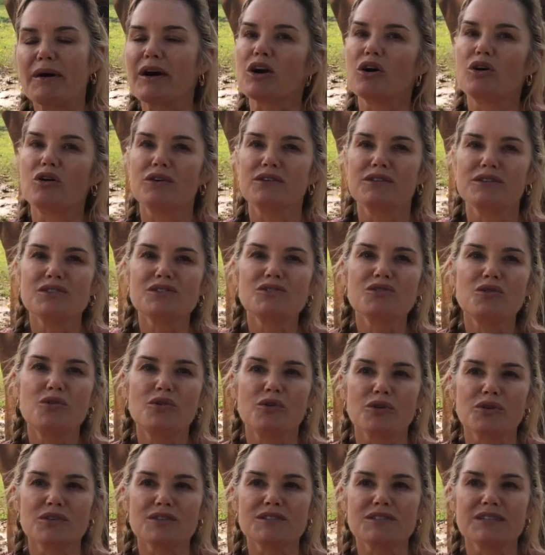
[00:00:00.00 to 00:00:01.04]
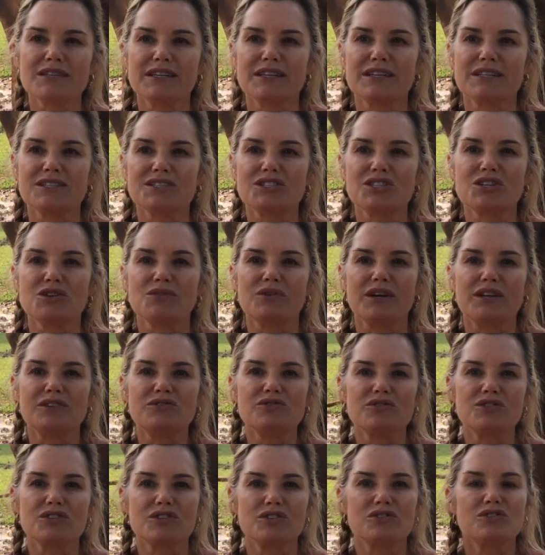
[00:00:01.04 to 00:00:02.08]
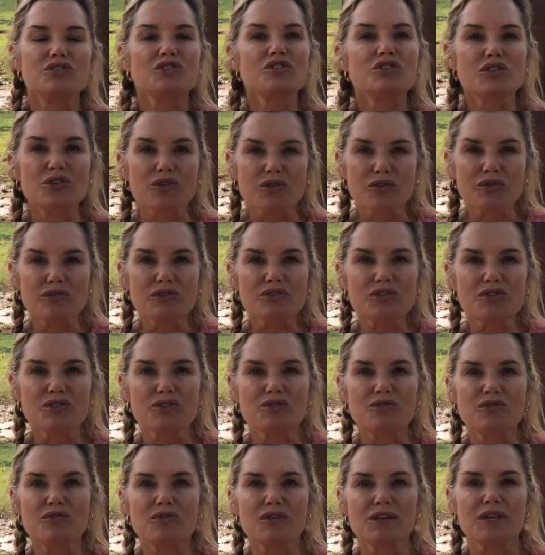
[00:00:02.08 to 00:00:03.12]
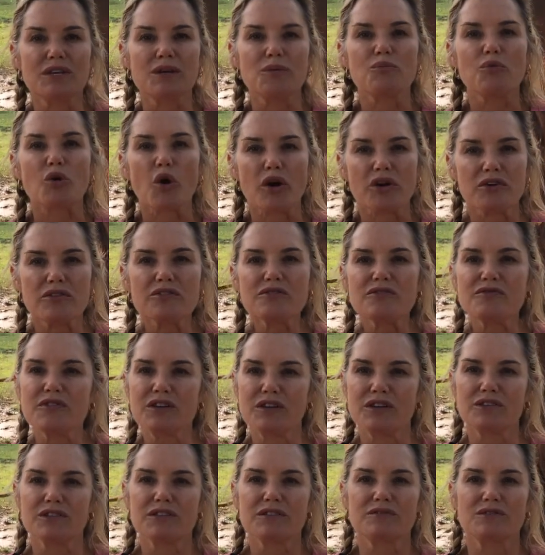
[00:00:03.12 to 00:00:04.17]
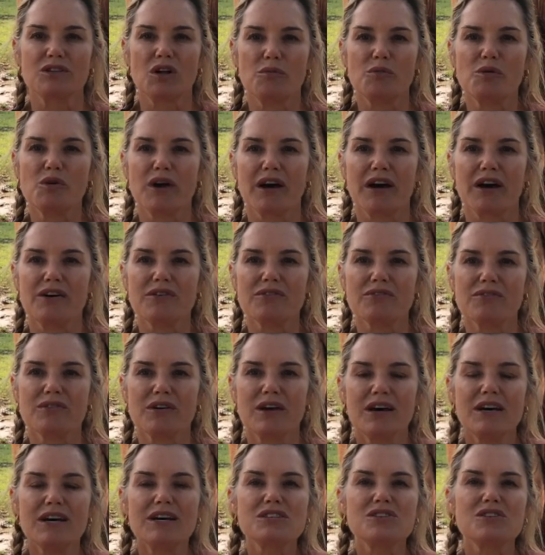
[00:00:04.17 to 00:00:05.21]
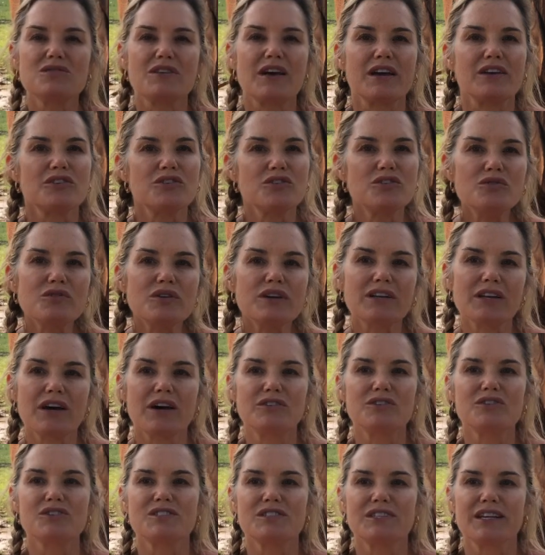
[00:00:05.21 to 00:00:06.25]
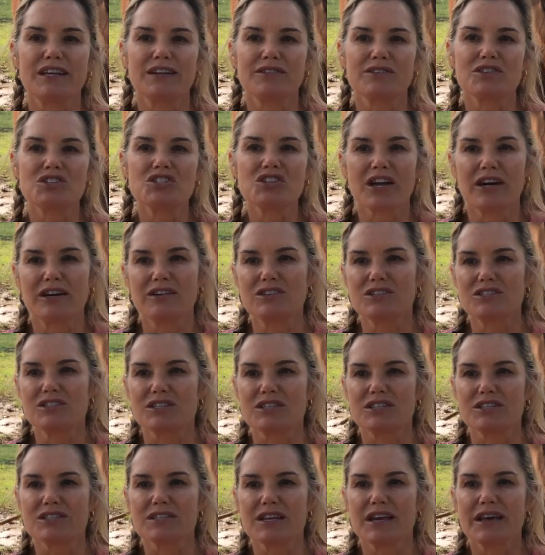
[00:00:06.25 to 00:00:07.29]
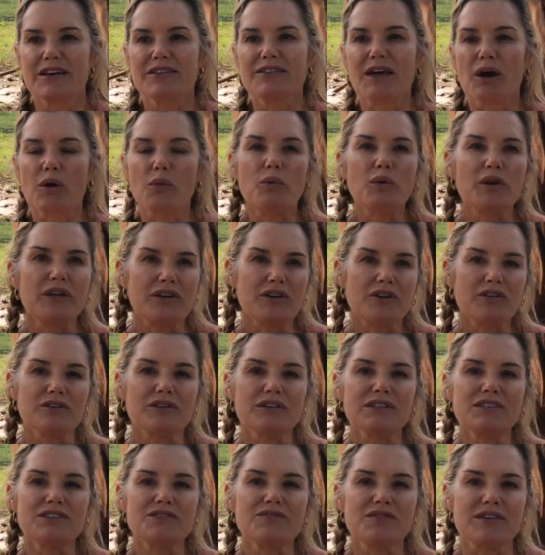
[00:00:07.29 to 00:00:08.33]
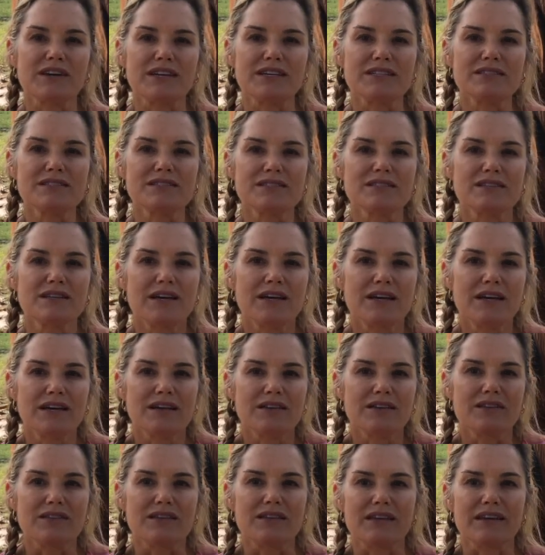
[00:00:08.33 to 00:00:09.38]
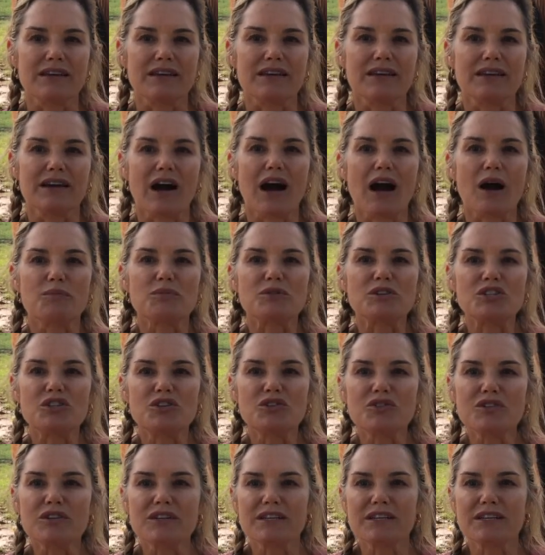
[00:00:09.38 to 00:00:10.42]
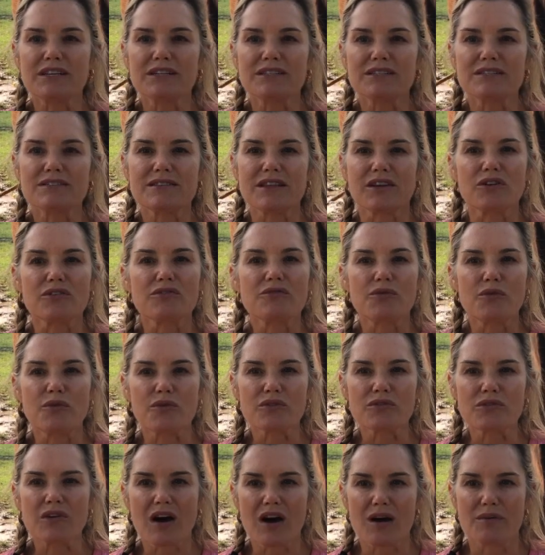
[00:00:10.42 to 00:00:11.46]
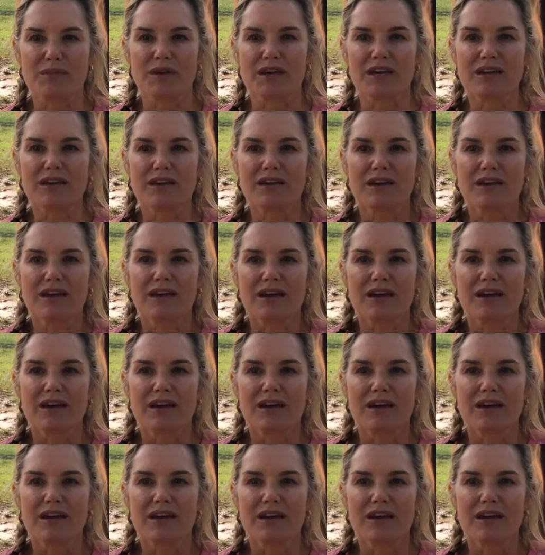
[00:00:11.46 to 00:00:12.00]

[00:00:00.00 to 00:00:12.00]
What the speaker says: My goal in this course is to introduce you to the broader field of global health so that you can understand the challenges that we currently face, the opportunities that are forthcoming,